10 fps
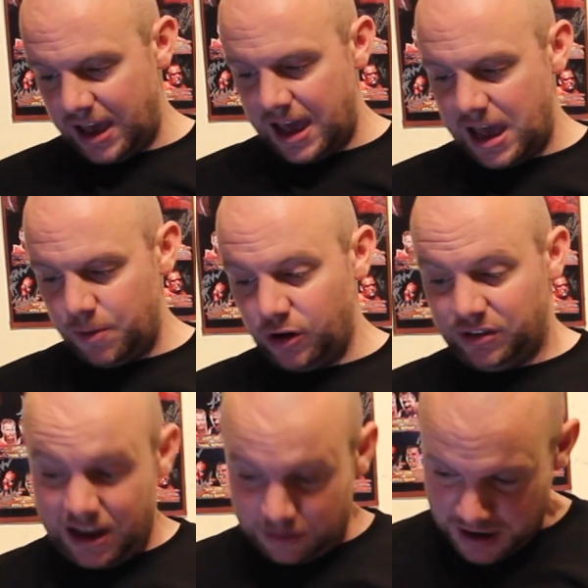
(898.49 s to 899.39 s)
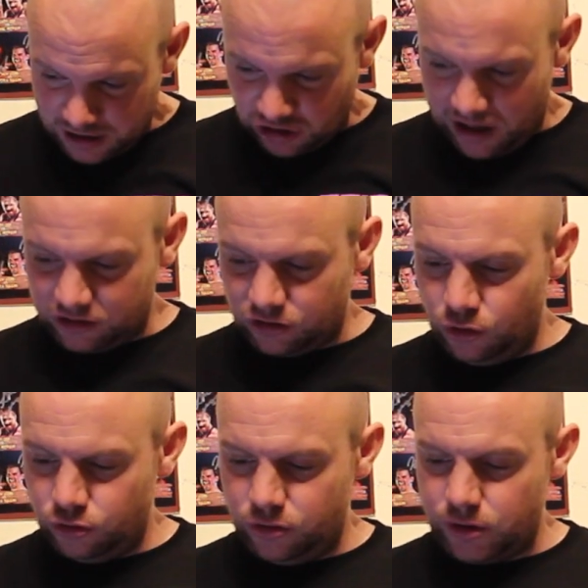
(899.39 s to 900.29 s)
We got a death match, Alex
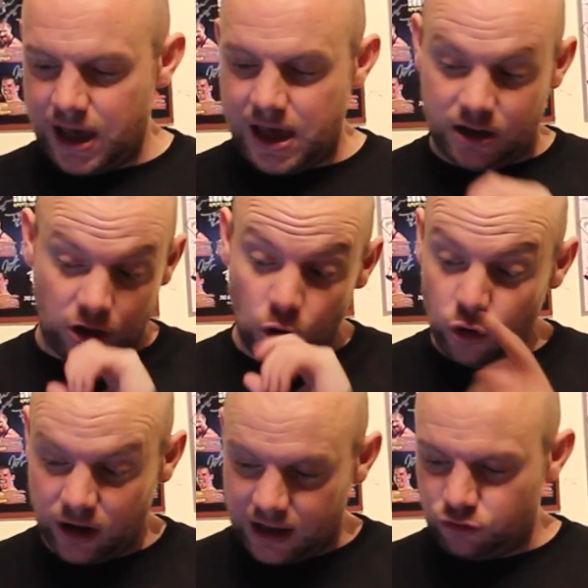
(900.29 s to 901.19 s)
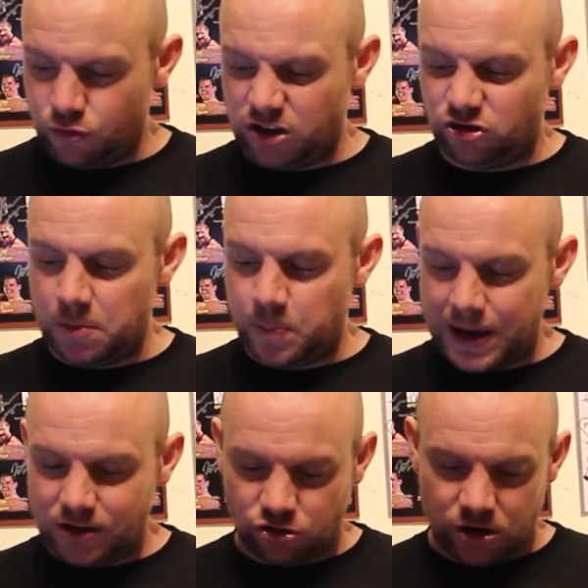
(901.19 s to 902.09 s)
Cologne against Ricky Shane
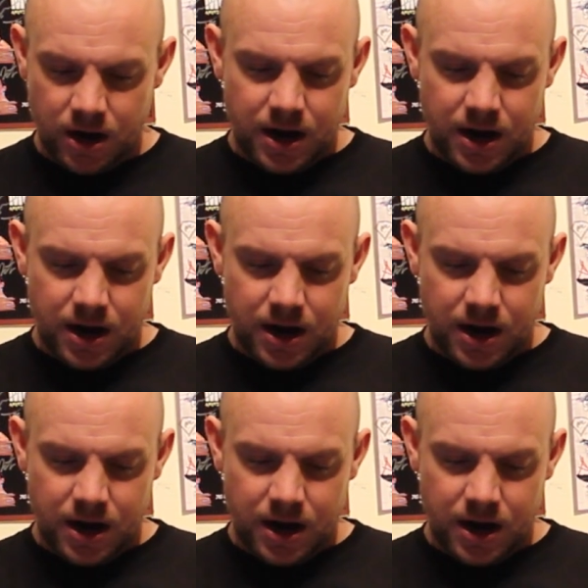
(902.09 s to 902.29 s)
Page.